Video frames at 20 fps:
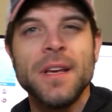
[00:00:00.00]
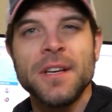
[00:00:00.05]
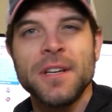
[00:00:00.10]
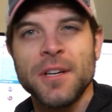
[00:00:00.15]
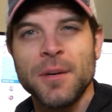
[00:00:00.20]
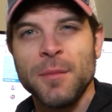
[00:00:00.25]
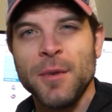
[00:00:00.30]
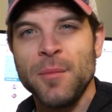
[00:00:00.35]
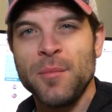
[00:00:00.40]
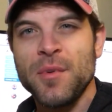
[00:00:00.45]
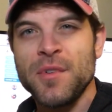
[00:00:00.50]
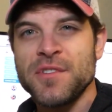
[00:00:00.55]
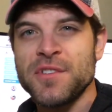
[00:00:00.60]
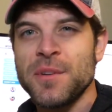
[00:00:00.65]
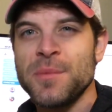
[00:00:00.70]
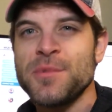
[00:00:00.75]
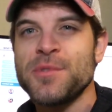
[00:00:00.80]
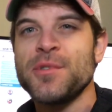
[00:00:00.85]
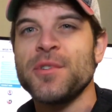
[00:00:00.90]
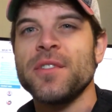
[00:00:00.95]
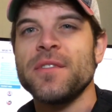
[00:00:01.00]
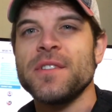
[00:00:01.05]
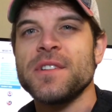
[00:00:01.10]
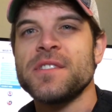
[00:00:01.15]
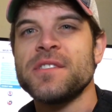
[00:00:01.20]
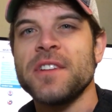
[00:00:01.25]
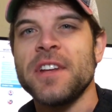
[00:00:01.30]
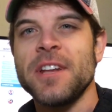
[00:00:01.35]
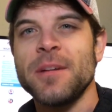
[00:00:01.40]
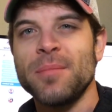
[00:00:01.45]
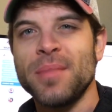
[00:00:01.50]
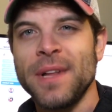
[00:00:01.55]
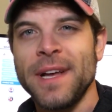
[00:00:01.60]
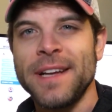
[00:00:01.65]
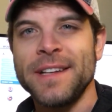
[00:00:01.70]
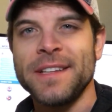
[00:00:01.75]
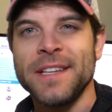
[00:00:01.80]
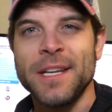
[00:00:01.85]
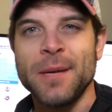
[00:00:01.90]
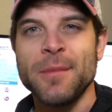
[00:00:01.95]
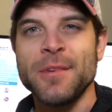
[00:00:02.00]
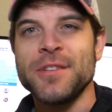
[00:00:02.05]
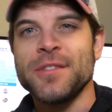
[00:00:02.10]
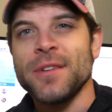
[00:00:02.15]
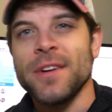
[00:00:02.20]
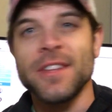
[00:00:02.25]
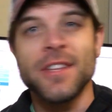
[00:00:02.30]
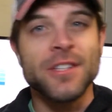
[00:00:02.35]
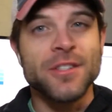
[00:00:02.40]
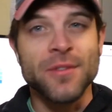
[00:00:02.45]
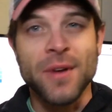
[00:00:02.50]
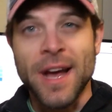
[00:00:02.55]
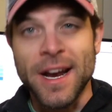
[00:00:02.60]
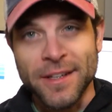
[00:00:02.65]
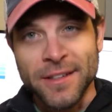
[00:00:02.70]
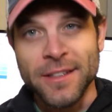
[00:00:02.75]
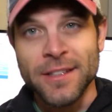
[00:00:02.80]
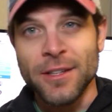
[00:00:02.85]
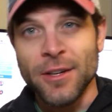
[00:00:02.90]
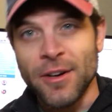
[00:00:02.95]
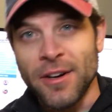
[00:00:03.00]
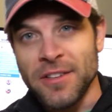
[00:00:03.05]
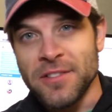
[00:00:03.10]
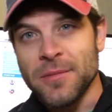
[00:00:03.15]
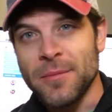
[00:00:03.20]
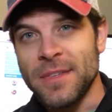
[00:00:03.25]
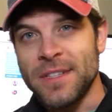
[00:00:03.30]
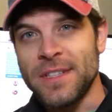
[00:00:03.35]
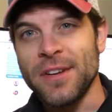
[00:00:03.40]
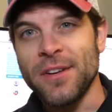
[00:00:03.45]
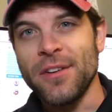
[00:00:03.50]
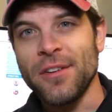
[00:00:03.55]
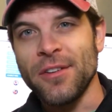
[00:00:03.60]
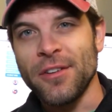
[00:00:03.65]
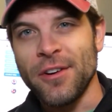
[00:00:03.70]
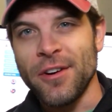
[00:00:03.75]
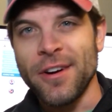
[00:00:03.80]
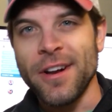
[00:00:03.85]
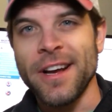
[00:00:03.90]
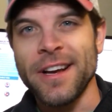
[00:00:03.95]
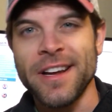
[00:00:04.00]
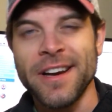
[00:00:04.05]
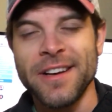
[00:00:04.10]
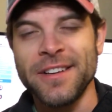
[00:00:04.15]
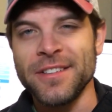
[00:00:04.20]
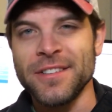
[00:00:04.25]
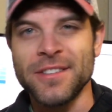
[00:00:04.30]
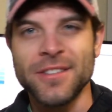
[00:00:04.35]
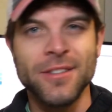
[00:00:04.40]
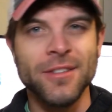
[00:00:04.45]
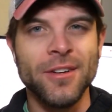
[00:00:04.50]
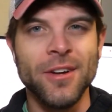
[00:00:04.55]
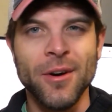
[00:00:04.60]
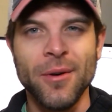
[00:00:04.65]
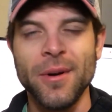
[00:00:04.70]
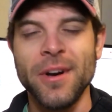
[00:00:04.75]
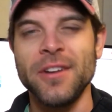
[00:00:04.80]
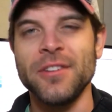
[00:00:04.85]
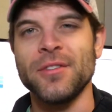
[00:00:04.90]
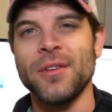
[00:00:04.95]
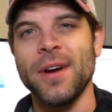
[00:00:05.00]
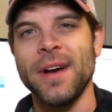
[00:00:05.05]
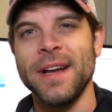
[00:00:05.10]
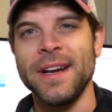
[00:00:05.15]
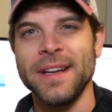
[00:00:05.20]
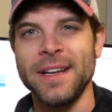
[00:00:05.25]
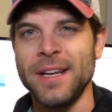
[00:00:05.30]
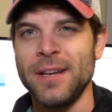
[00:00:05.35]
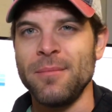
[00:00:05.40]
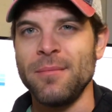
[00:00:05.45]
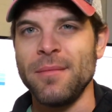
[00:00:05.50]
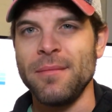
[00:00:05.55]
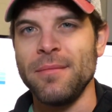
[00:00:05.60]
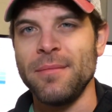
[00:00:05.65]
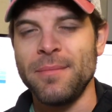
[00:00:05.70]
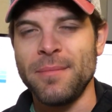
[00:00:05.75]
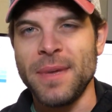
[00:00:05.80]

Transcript: come up with some sort of a study plan to demonstrate that you're actually learning some material and are not going to just go in and try it again